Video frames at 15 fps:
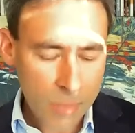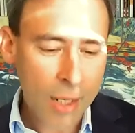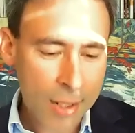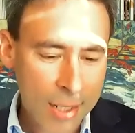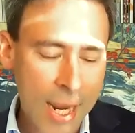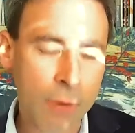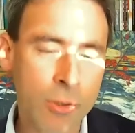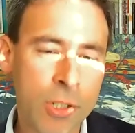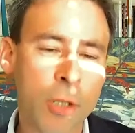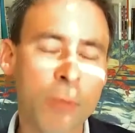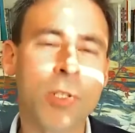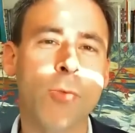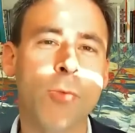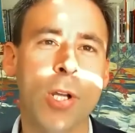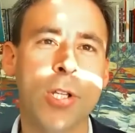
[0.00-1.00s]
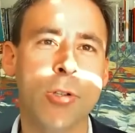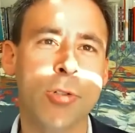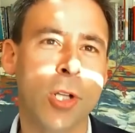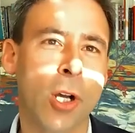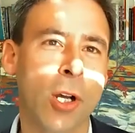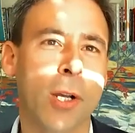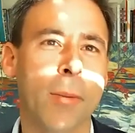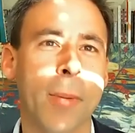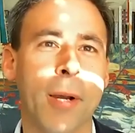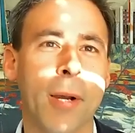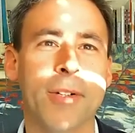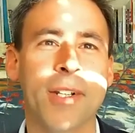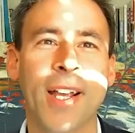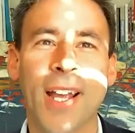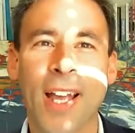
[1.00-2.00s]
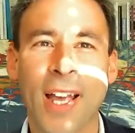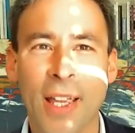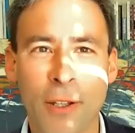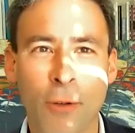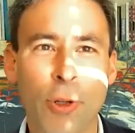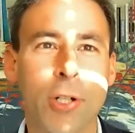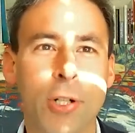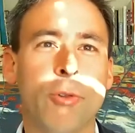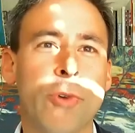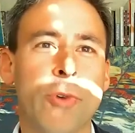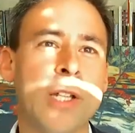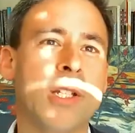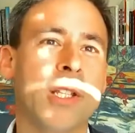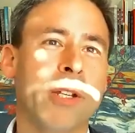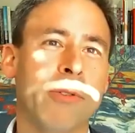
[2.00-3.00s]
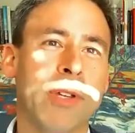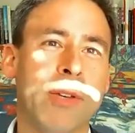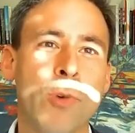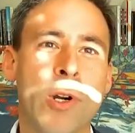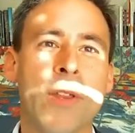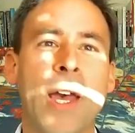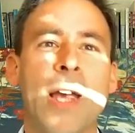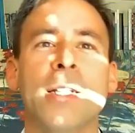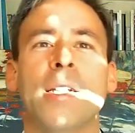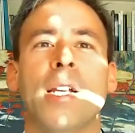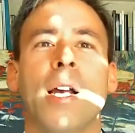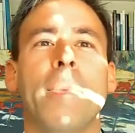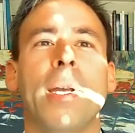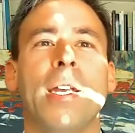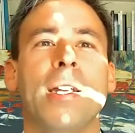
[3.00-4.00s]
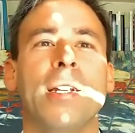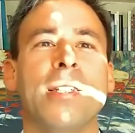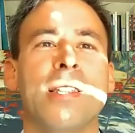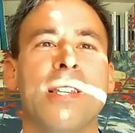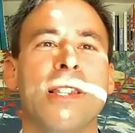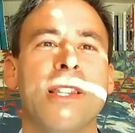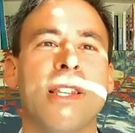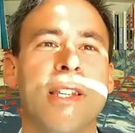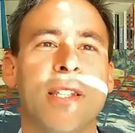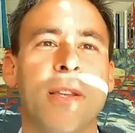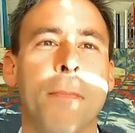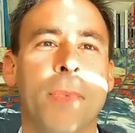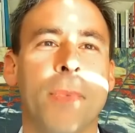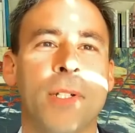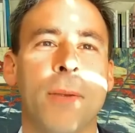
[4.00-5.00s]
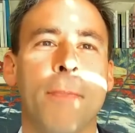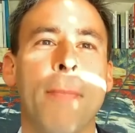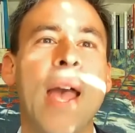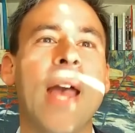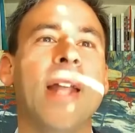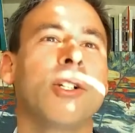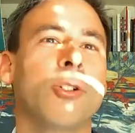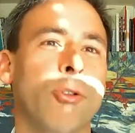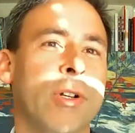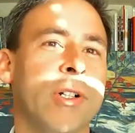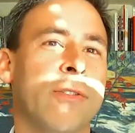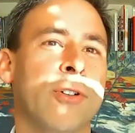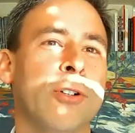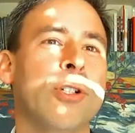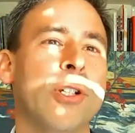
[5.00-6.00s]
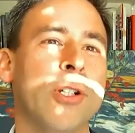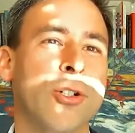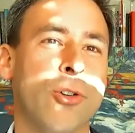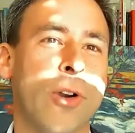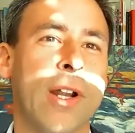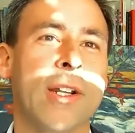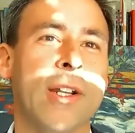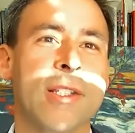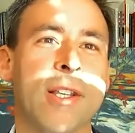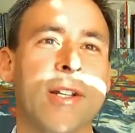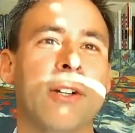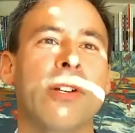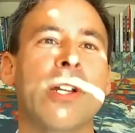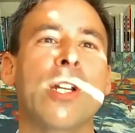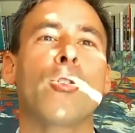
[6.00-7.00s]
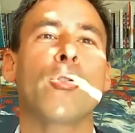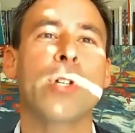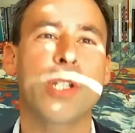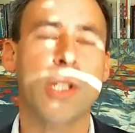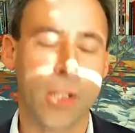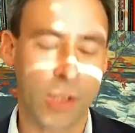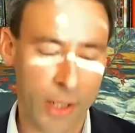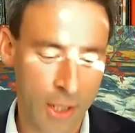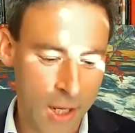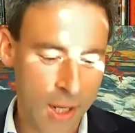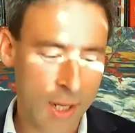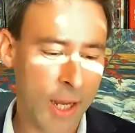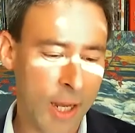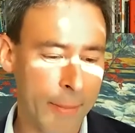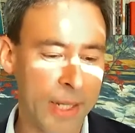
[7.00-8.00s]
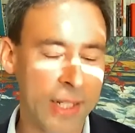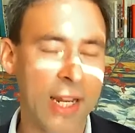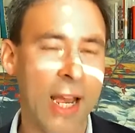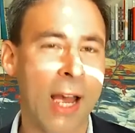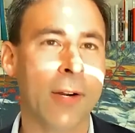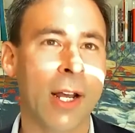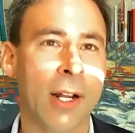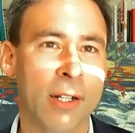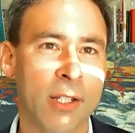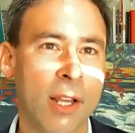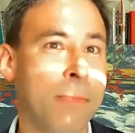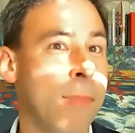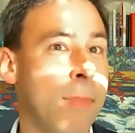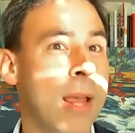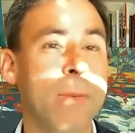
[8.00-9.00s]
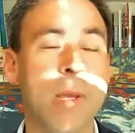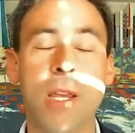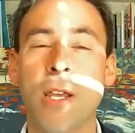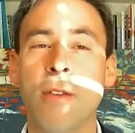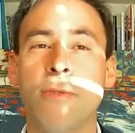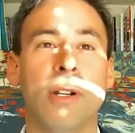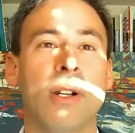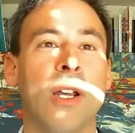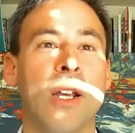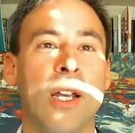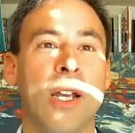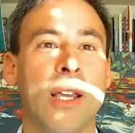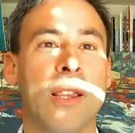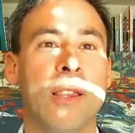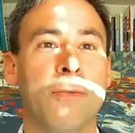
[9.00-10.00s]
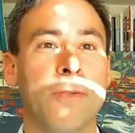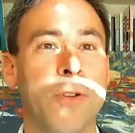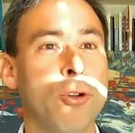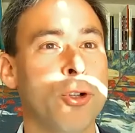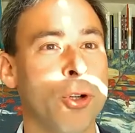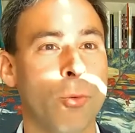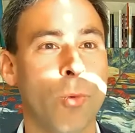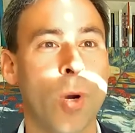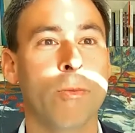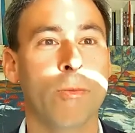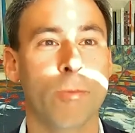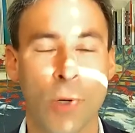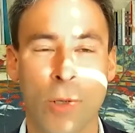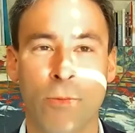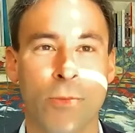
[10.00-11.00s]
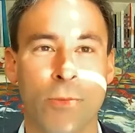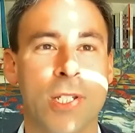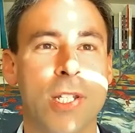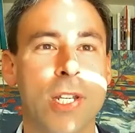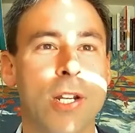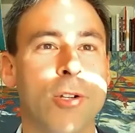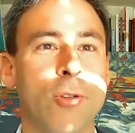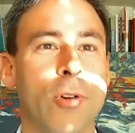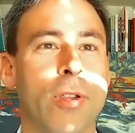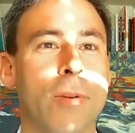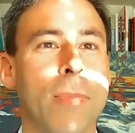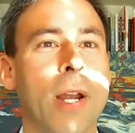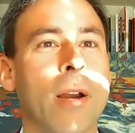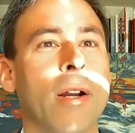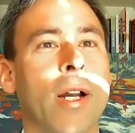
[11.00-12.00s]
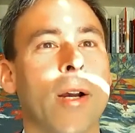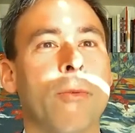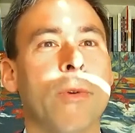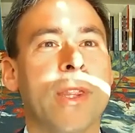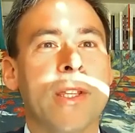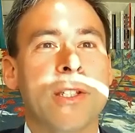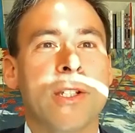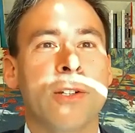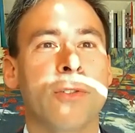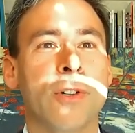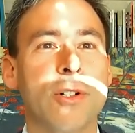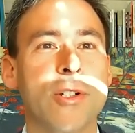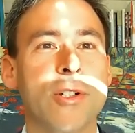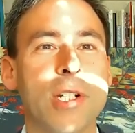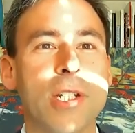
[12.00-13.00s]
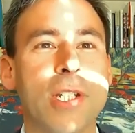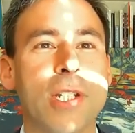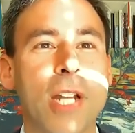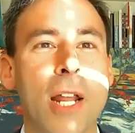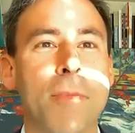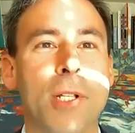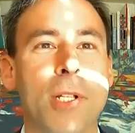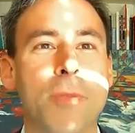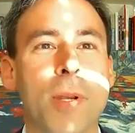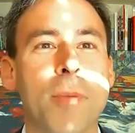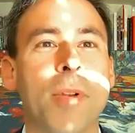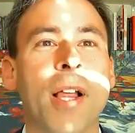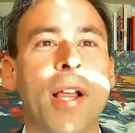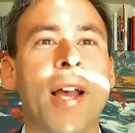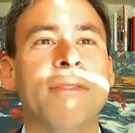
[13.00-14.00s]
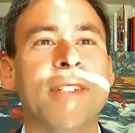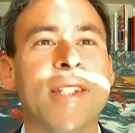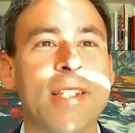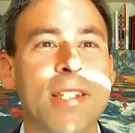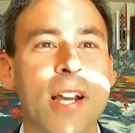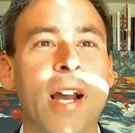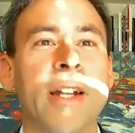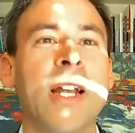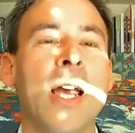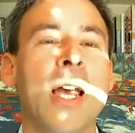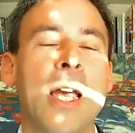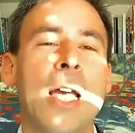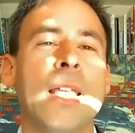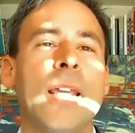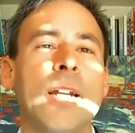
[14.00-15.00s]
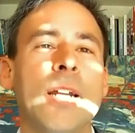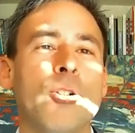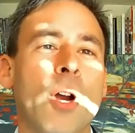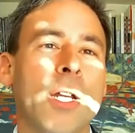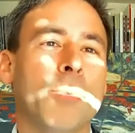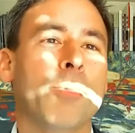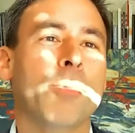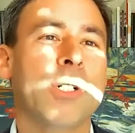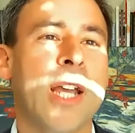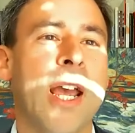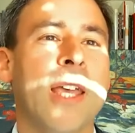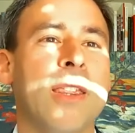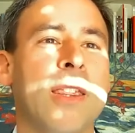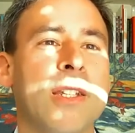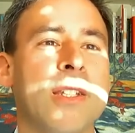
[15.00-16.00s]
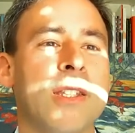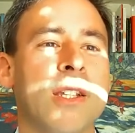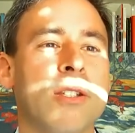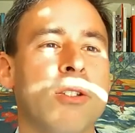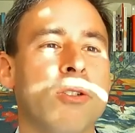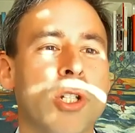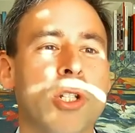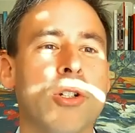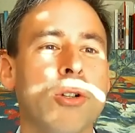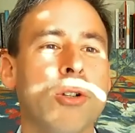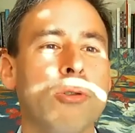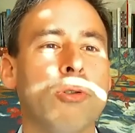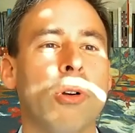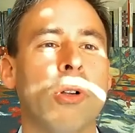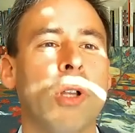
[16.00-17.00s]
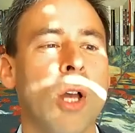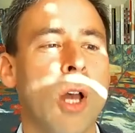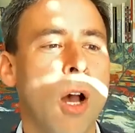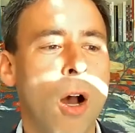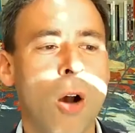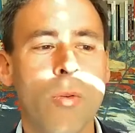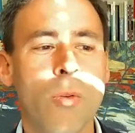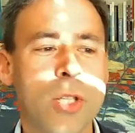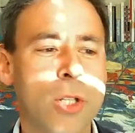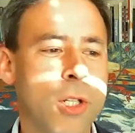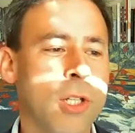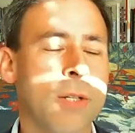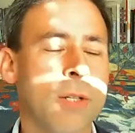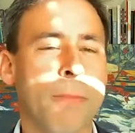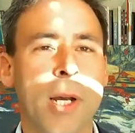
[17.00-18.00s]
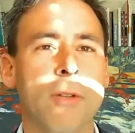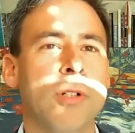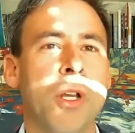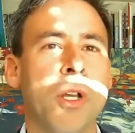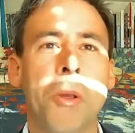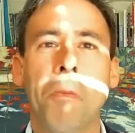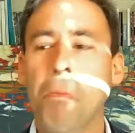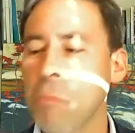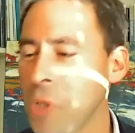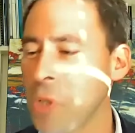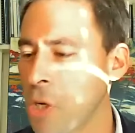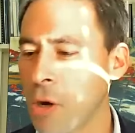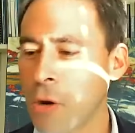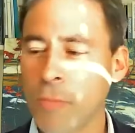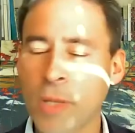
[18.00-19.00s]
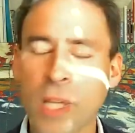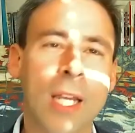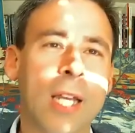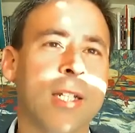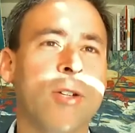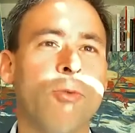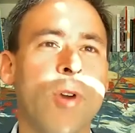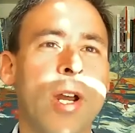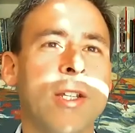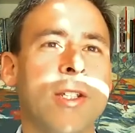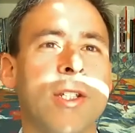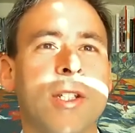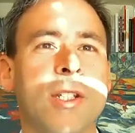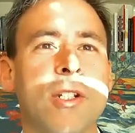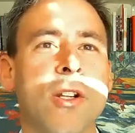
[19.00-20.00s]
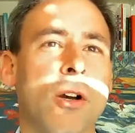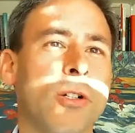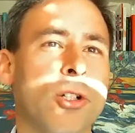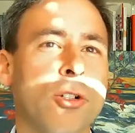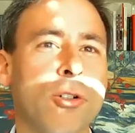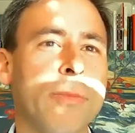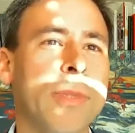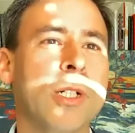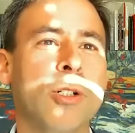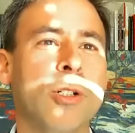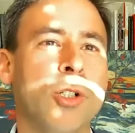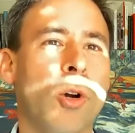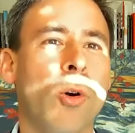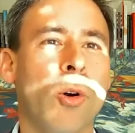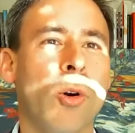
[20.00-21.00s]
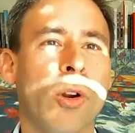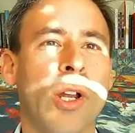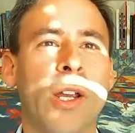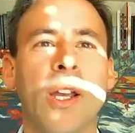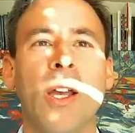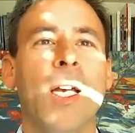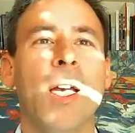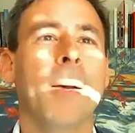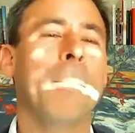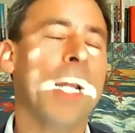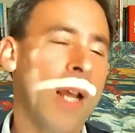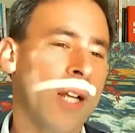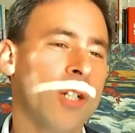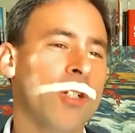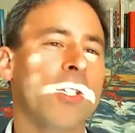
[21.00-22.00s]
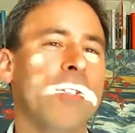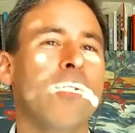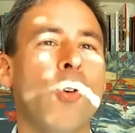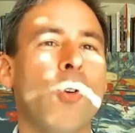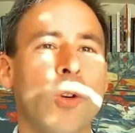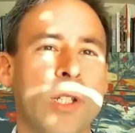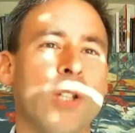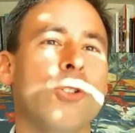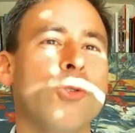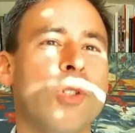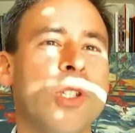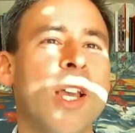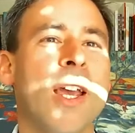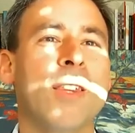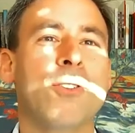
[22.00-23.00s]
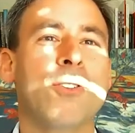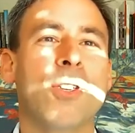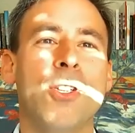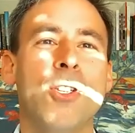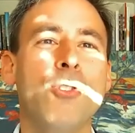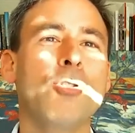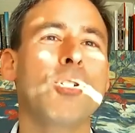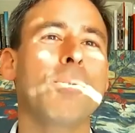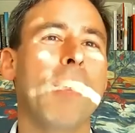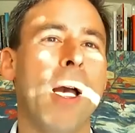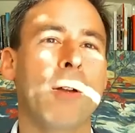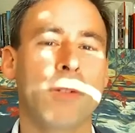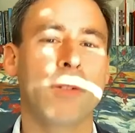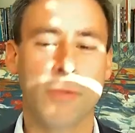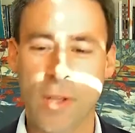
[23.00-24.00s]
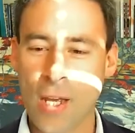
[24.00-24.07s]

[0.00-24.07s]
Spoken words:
now in terms of what you talk about, the critical race theory. Where that's coming in is in these mandatory diversity trainings that are increasingly coming down at us, and maybe even in the future what we see in North America with these diversity statements people have to sign. They try to pretend these things are just neutral. Oh, it's just about being anti-racist, non-discriminatory, but actually, of course, as you say, there's a huge amount of